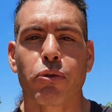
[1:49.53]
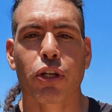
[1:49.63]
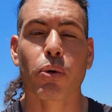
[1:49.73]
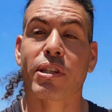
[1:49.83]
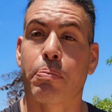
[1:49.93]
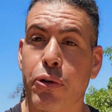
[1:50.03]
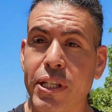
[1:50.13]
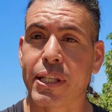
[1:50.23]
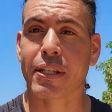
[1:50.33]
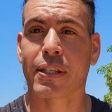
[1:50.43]
she was a
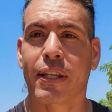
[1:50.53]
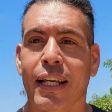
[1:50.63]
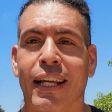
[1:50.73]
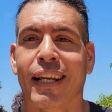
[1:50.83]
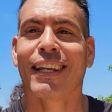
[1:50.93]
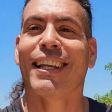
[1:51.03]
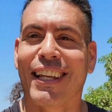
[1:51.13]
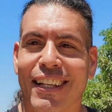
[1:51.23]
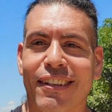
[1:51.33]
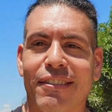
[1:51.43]
priestess
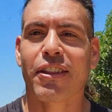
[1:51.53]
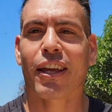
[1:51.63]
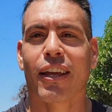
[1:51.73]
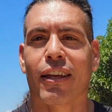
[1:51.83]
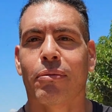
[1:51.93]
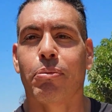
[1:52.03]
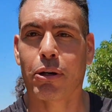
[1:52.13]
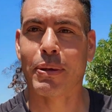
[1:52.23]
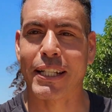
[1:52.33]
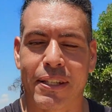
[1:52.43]
in the
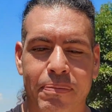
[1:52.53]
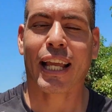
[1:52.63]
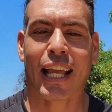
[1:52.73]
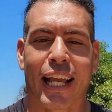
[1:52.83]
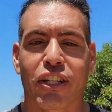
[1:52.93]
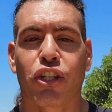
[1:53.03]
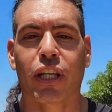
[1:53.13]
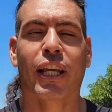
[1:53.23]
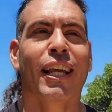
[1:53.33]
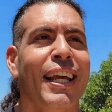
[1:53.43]
pyramids. And
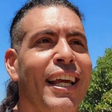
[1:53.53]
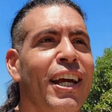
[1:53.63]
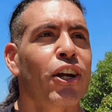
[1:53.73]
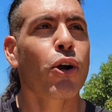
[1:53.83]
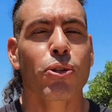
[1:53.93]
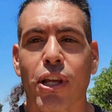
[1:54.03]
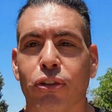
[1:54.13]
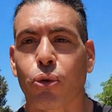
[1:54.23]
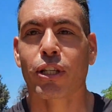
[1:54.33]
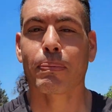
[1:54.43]
she goes on
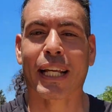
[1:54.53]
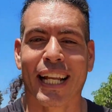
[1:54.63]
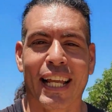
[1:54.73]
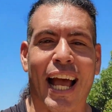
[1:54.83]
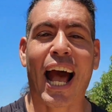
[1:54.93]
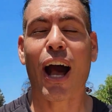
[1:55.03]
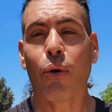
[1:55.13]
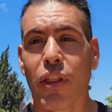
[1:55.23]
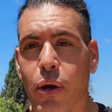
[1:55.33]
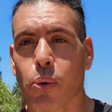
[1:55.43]
to explain how
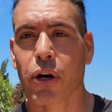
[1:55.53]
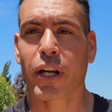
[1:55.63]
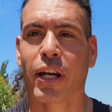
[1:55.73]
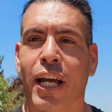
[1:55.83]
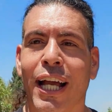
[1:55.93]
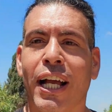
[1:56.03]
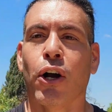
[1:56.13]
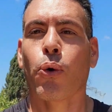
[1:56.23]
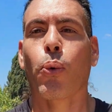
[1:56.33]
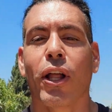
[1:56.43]
they work,
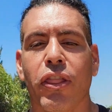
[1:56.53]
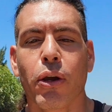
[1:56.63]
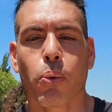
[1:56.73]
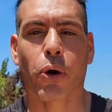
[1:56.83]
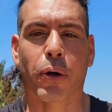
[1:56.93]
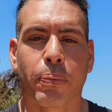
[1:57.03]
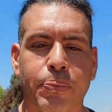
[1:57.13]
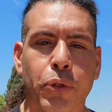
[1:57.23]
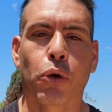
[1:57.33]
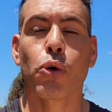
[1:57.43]
what they were,
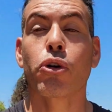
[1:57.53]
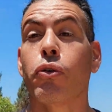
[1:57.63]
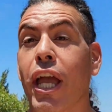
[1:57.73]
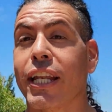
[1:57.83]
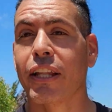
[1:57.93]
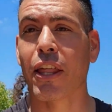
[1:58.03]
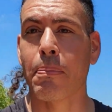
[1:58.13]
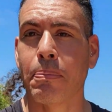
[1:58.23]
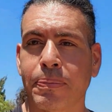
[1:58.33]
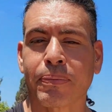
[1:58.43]
who created them.
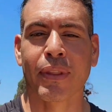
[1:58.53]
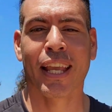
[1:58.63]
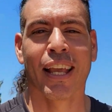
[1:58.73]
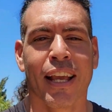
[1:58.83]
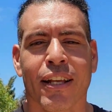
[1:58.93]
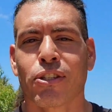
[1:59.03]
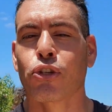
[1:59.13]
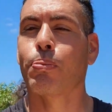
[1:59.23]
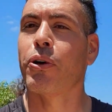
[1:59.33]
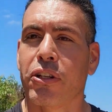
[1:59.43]

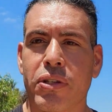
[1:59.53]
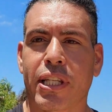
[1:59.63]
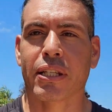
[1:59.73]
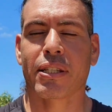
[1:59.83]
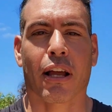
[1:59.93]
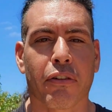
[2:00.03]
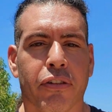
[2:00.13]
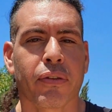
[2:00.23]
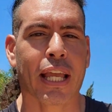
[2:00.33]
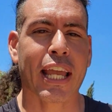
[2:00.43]
Super interesting stuff,
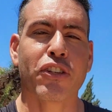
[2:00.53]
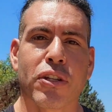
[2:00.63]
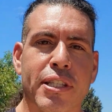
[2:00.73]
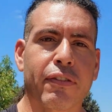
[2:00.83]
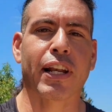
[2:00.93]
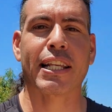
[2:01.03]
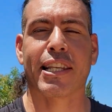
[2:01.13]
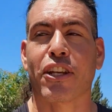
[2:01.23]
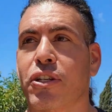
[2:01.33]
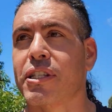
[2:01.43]
ancient civilization